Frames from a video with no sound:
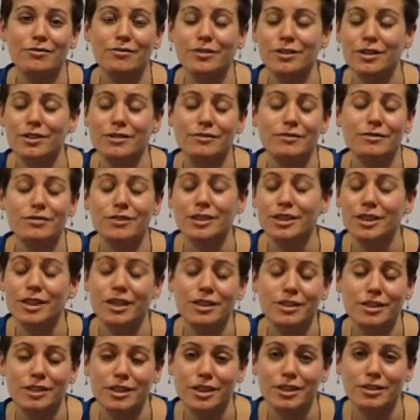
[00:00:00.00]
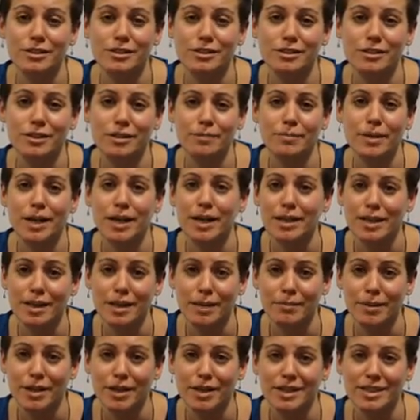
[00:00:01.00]
for a child to go to a
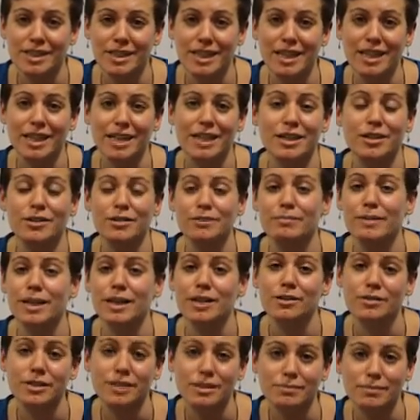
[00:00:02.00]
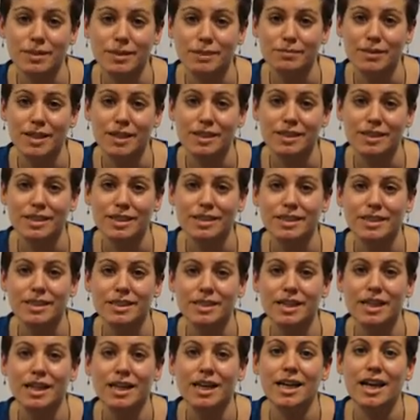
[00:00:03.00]
birthday party, it could mean Christmas presents.
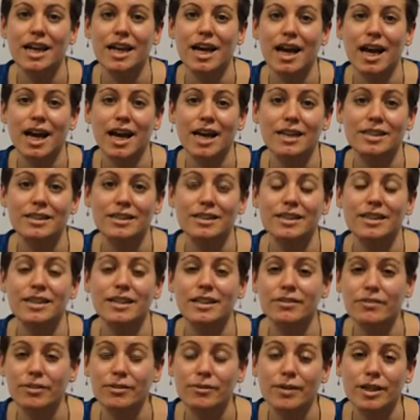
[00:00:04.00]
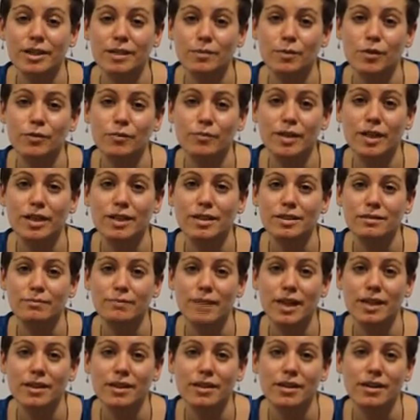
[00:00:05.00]
And the living wage movement has
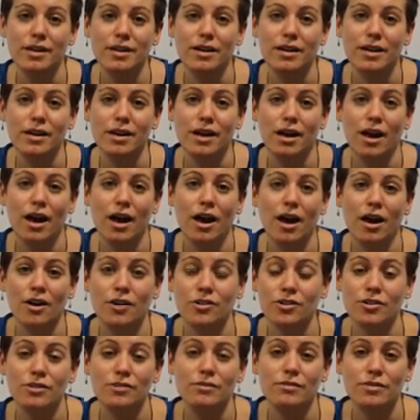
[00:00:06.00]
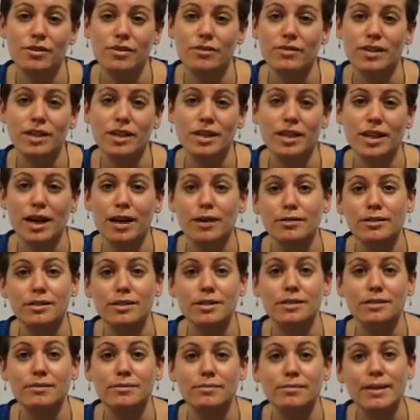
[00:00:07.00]
meant that
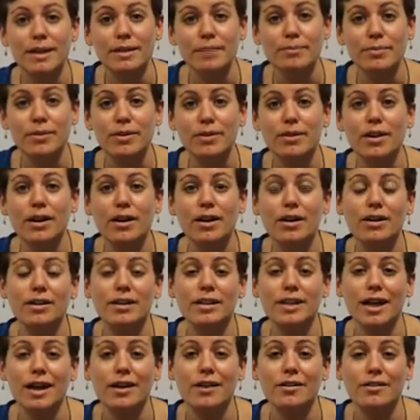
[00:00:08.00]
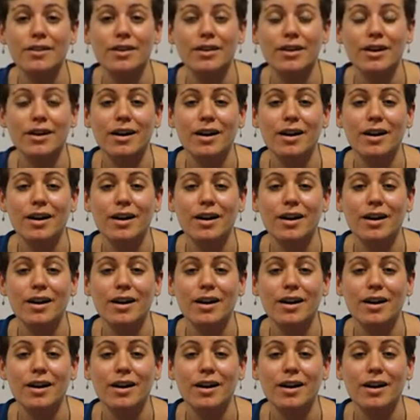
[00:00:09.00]
150,000 people are now